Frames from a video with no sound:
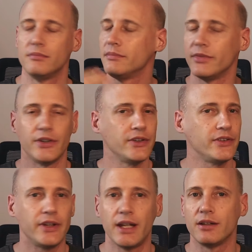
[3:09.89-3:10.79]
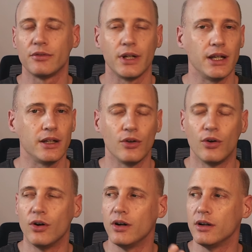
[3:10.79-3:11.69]
SendGrid
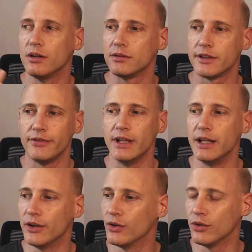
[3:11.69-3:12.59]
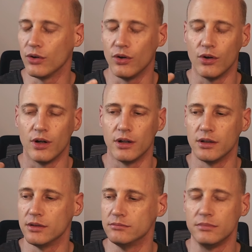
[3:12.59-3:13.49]
or Twilio or